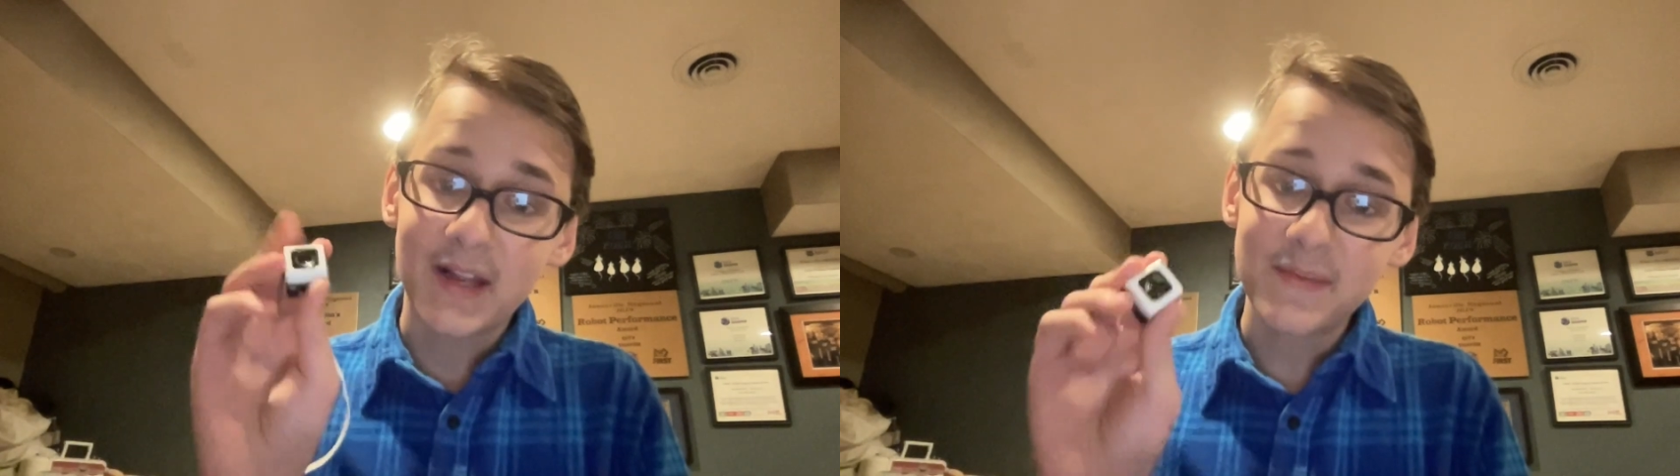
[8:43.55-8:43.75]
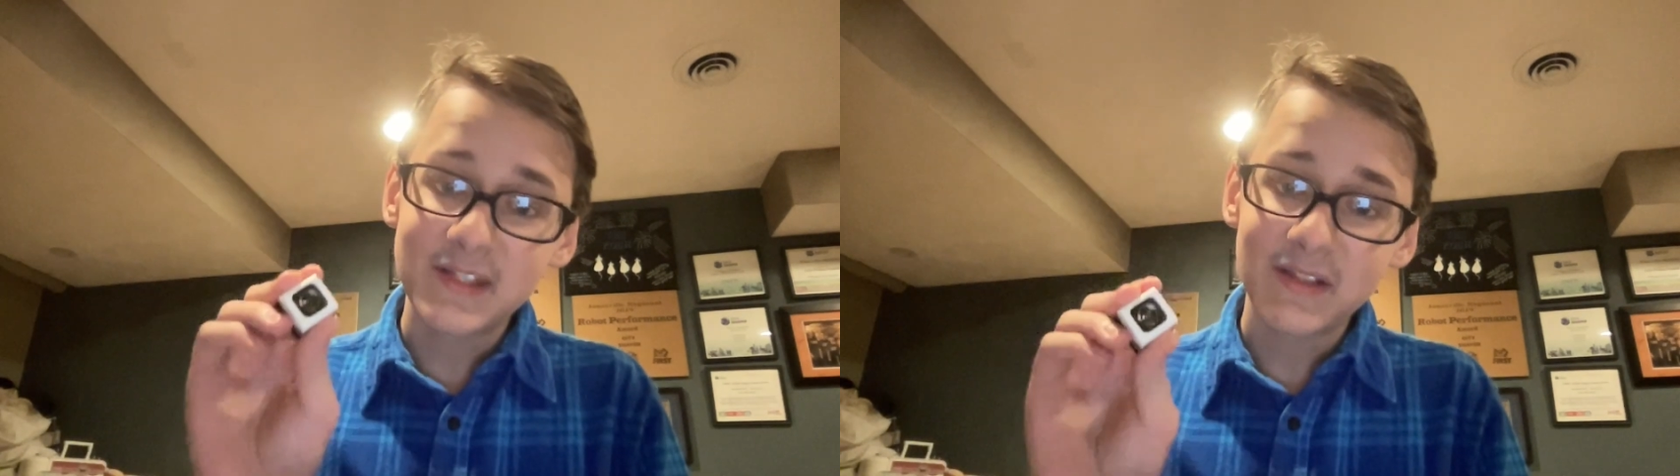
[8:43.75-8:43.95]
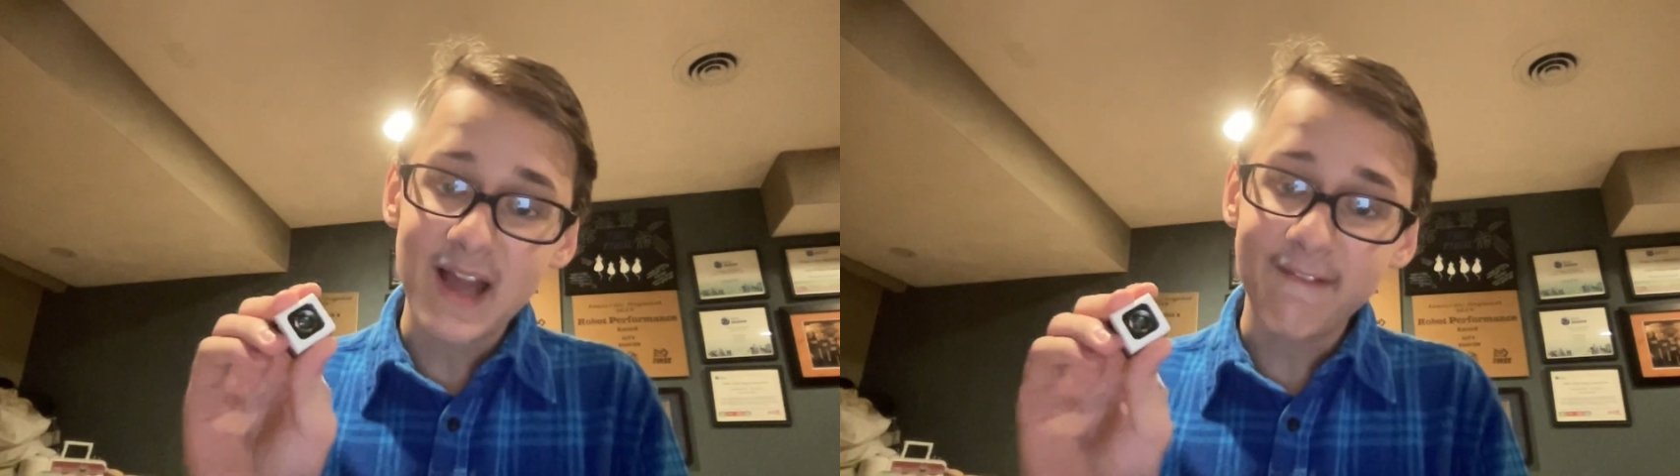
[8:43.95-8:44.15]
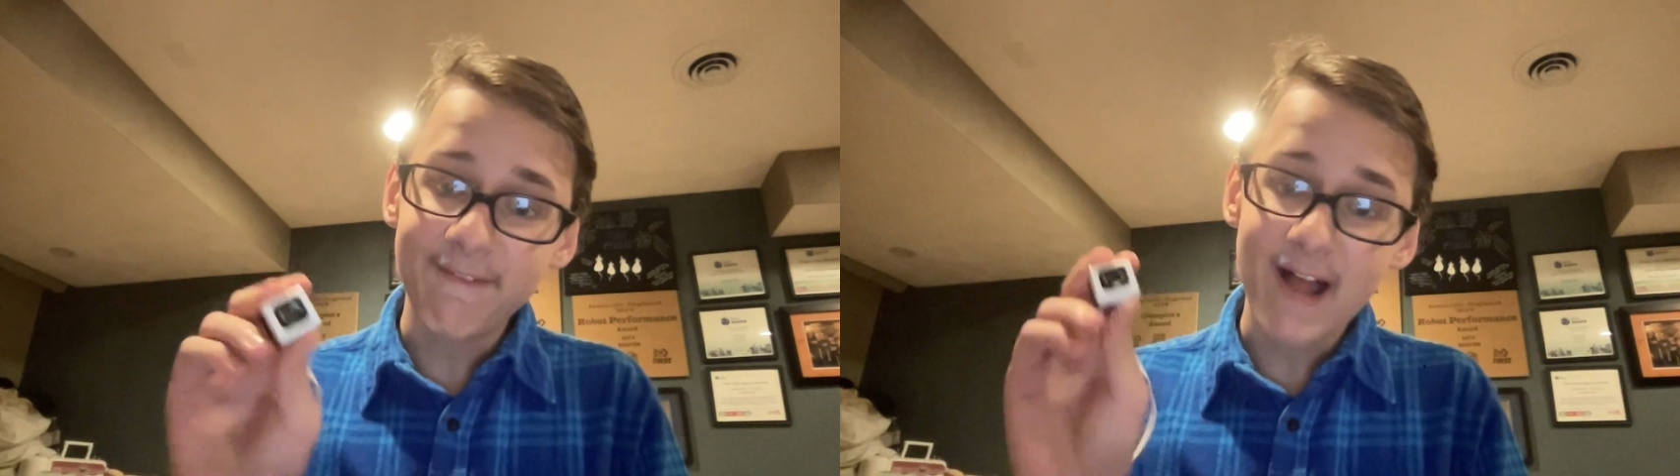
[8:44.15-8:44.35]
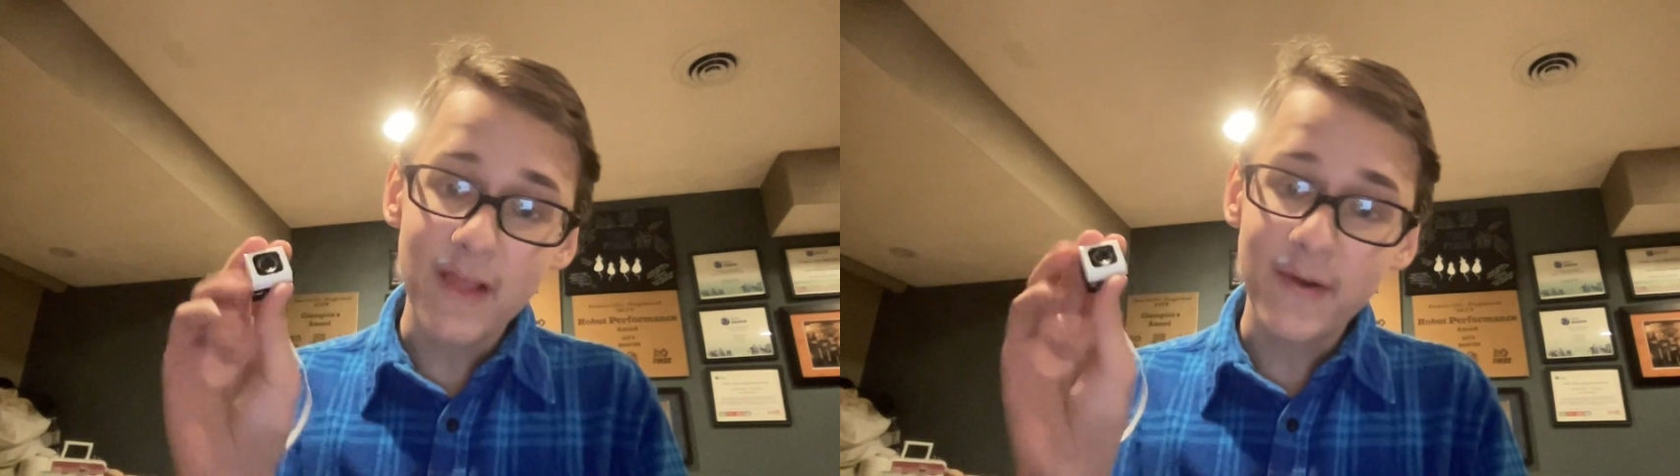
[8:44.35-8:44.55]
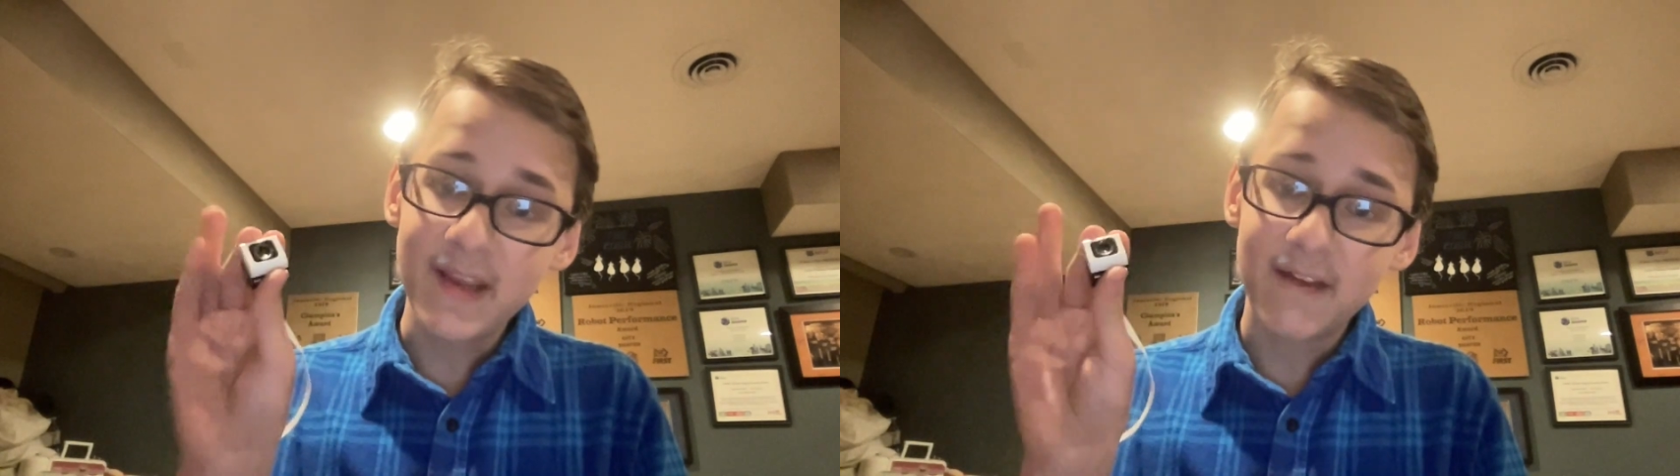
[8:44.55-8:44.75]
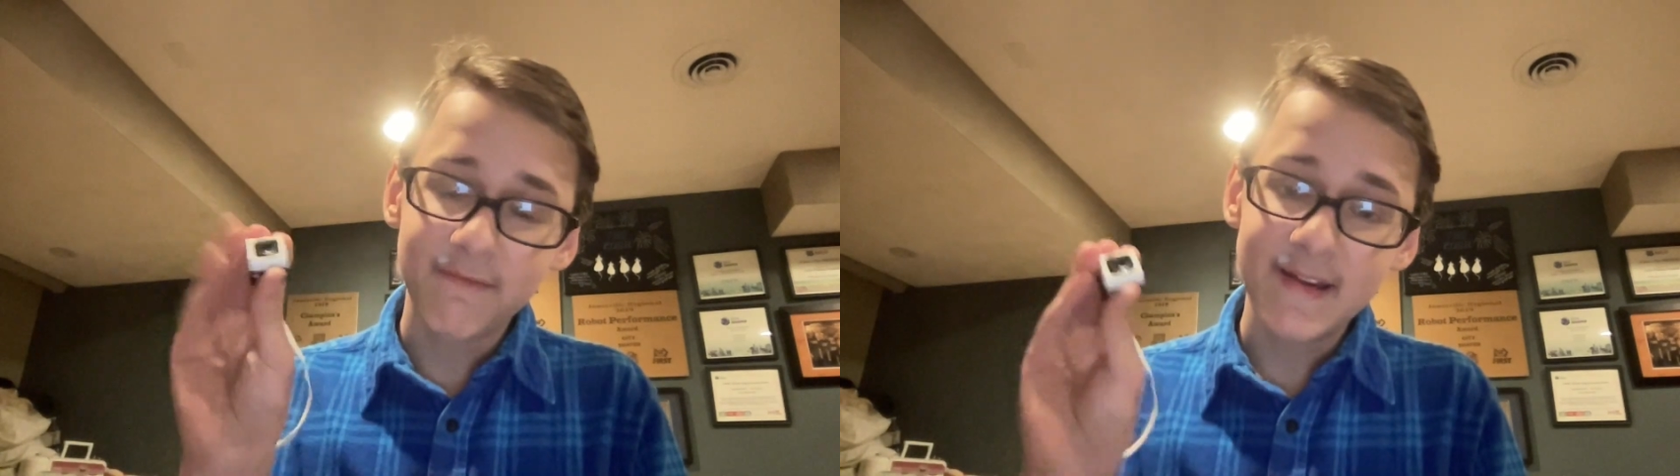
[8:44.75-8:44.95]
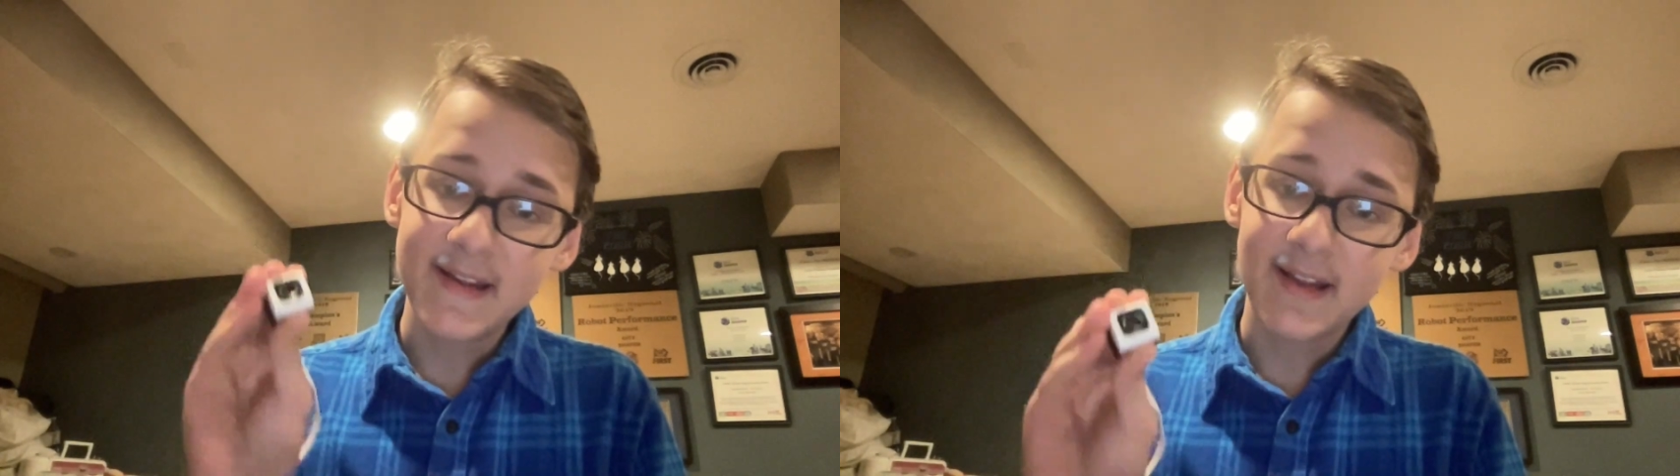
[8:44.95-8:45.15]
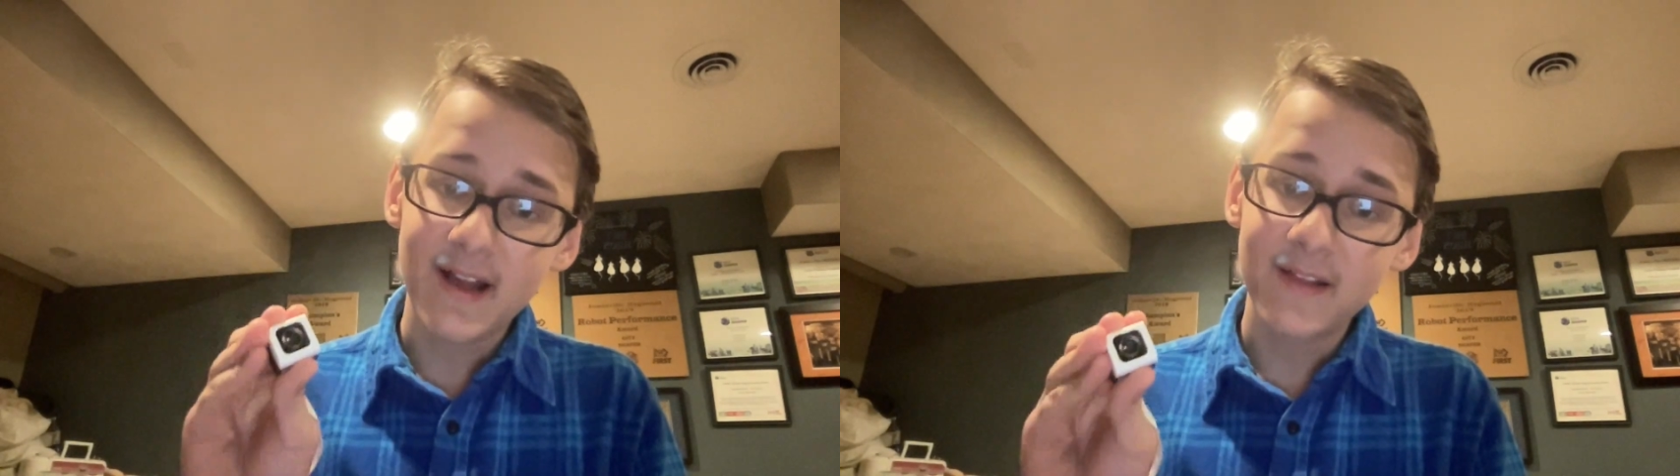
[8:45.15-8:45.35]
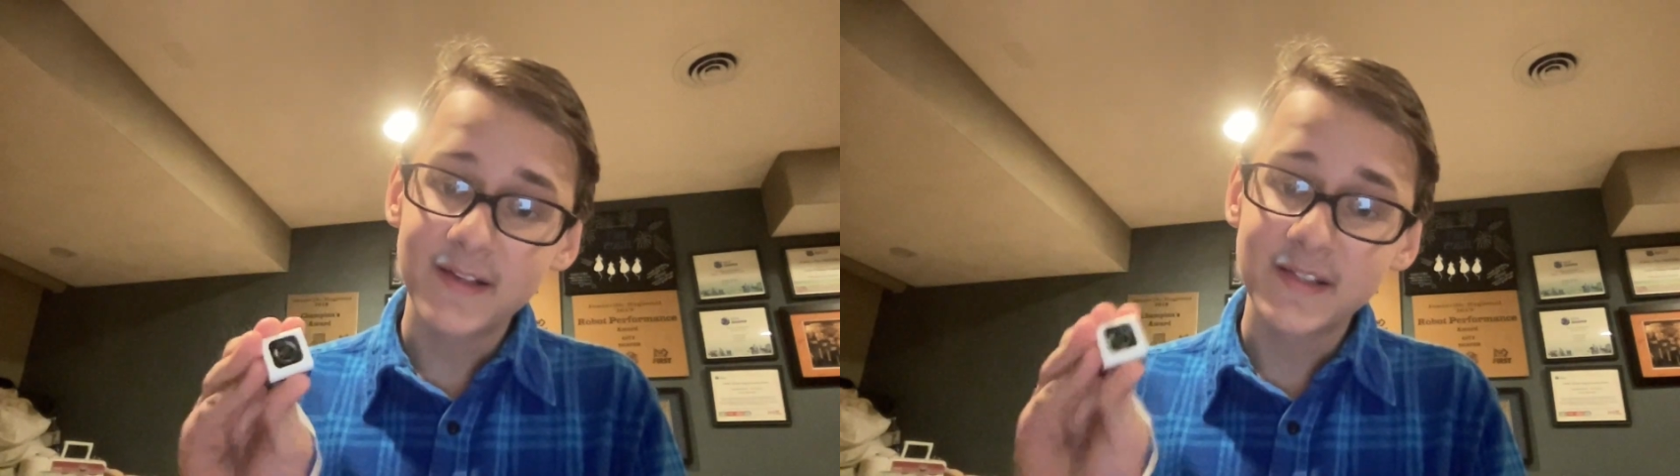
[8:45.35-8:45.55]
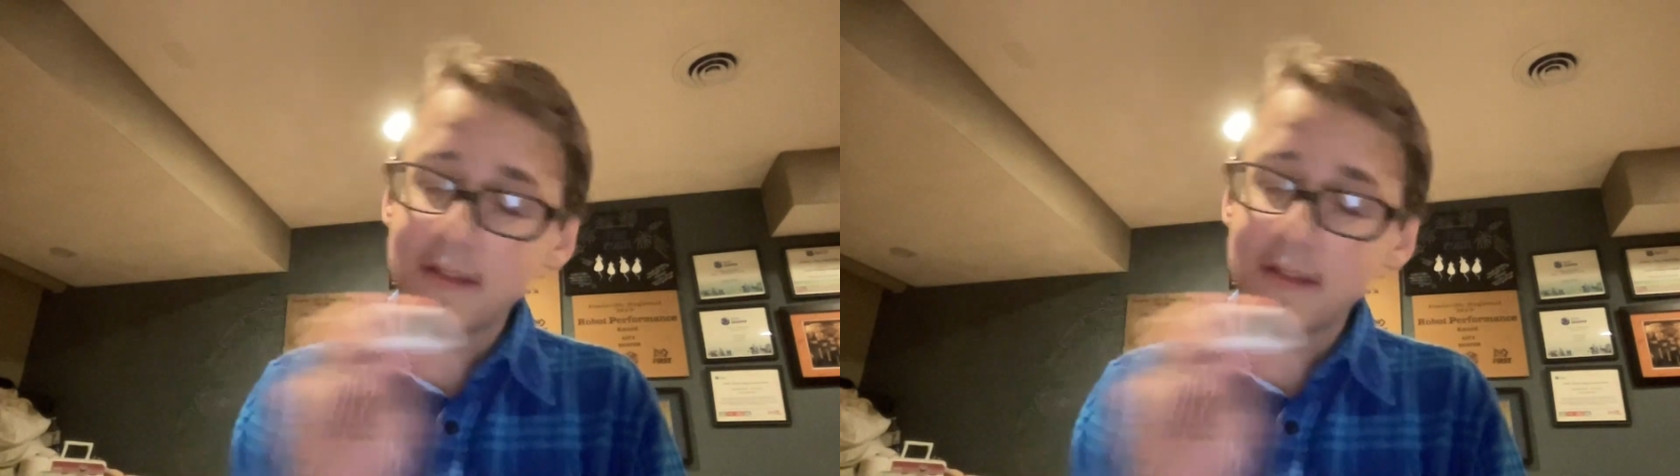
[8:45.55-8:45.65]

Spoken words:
it comes to line following and reading colors,